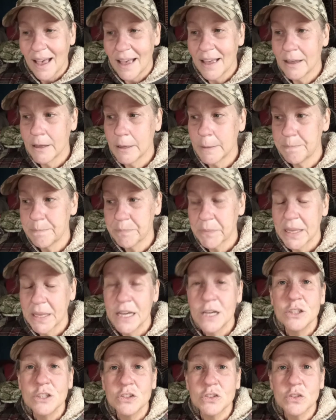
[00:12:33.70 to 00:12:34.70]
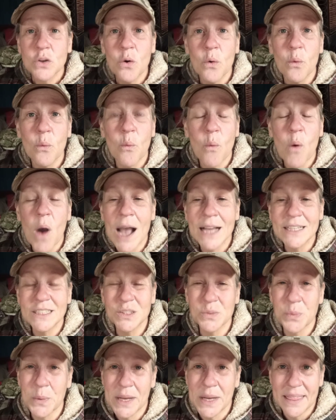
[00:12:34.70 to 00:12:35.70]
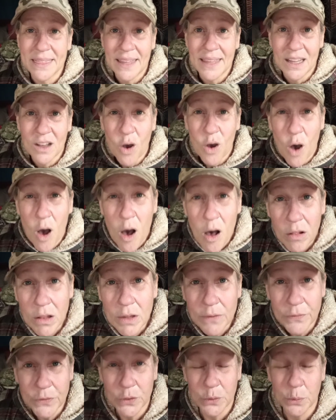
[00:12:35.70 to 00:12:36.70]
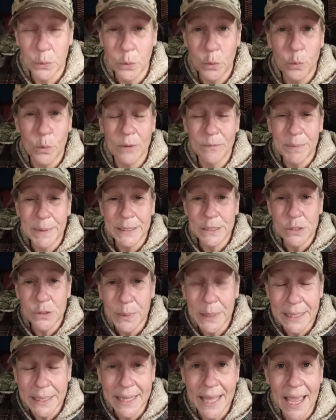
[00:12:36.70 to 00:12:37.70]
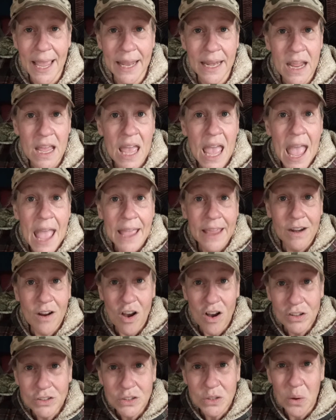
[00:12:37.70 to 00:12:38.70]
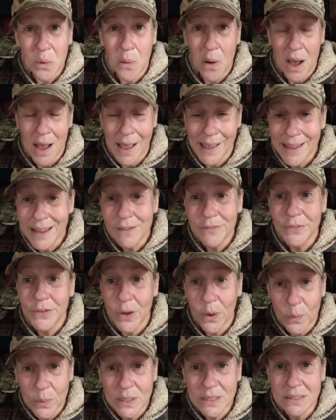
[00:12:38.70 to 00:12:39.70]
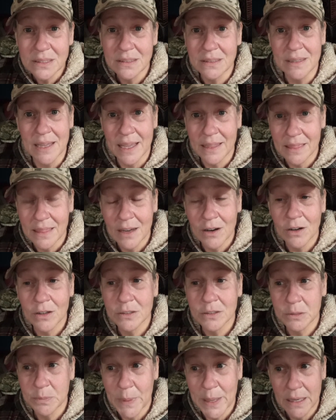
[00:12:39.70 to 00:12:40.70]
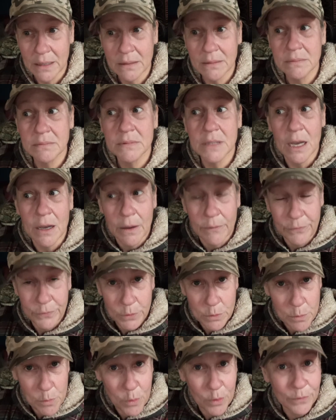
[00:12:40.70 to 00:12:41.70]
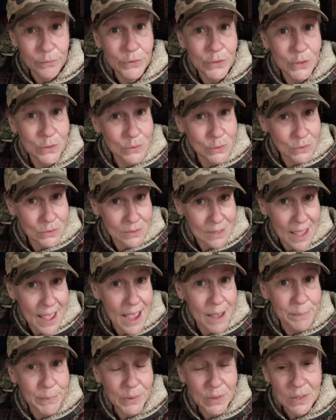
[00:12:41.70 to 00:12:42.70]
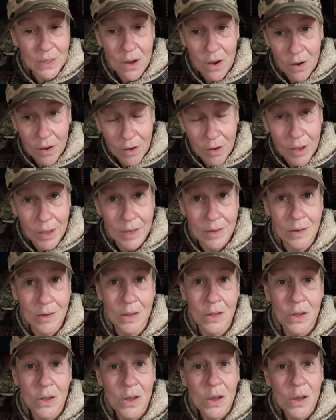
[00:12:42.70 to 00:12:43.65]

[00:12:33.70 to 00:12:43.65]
Um, so I just want to thank all of you who have been doing that. And also, I have noticed that there's been a few more views happening on